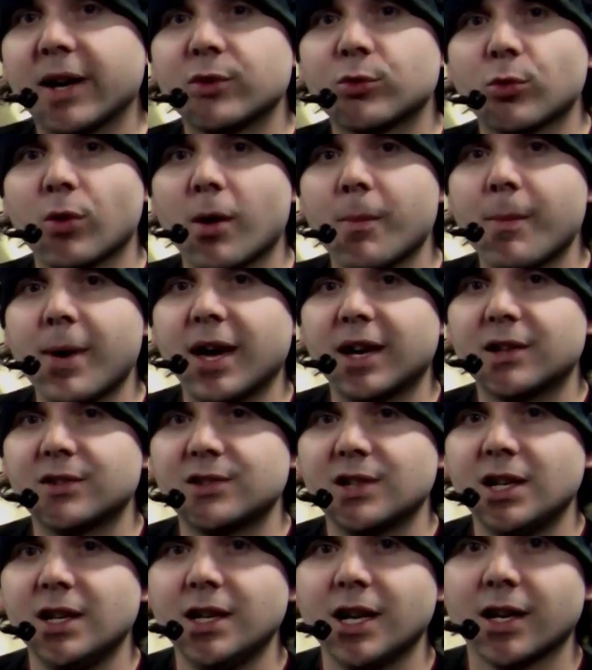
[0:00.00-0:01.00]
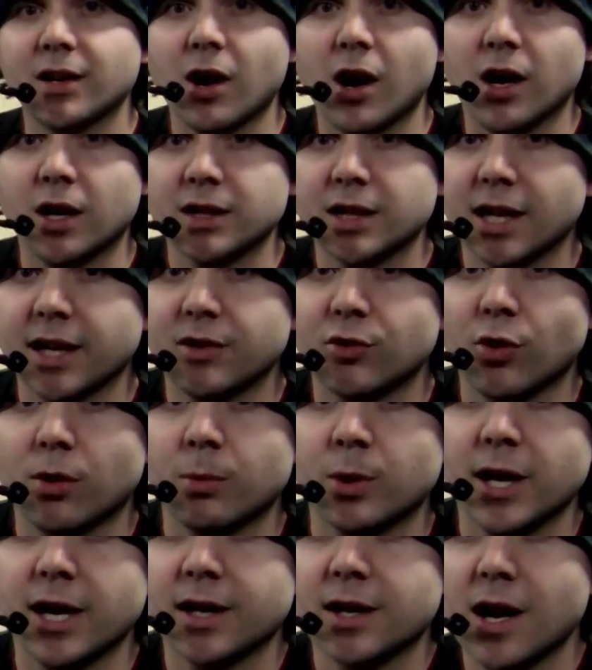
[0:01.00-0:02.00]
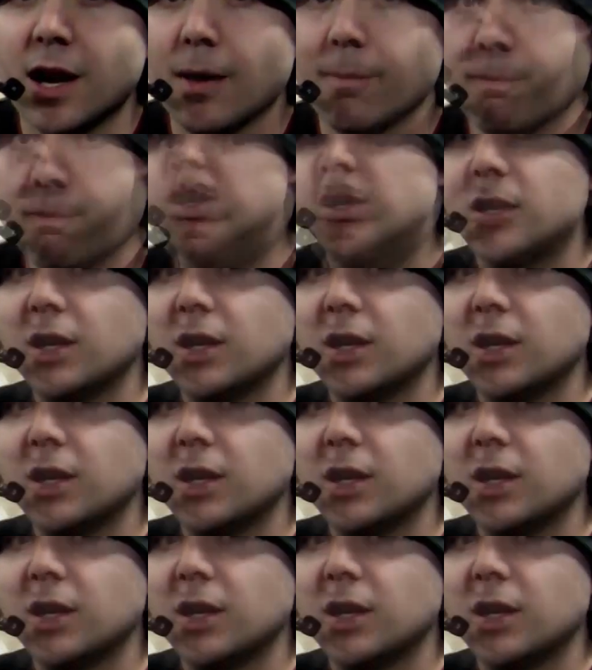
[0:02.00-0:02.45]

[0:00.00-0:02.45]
Drum Magazine and OnlineDrummer.com.